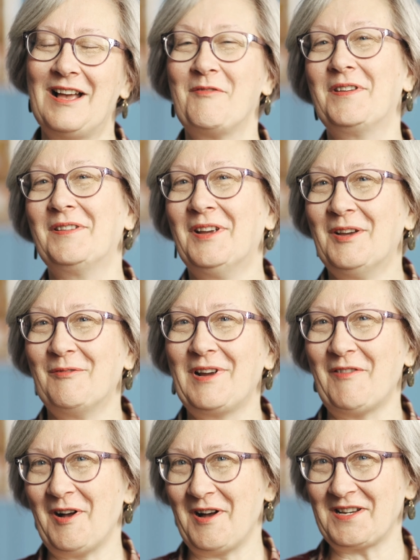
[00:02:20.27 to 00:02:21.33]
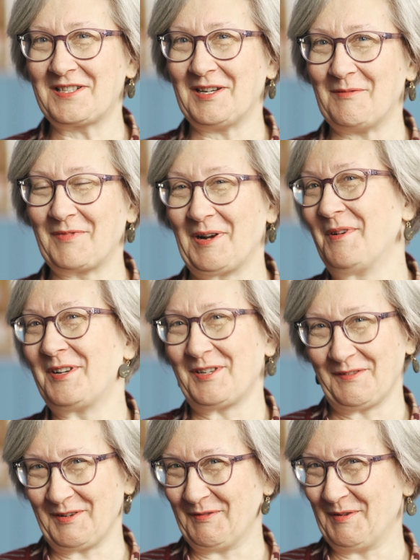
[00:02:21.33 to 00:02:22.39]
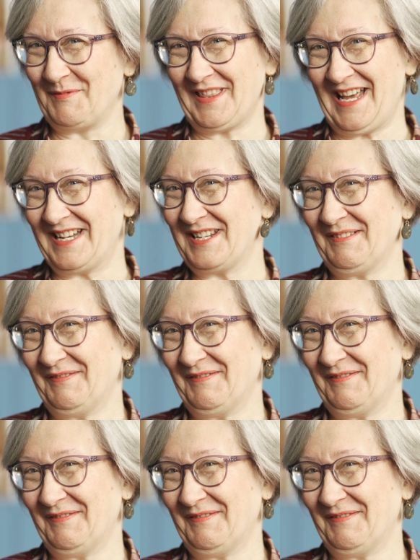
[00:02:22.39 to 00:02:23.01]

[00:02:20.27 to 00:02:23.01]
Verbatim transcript: I mean, we have a hot tub, but I'm not sure if you want to put that in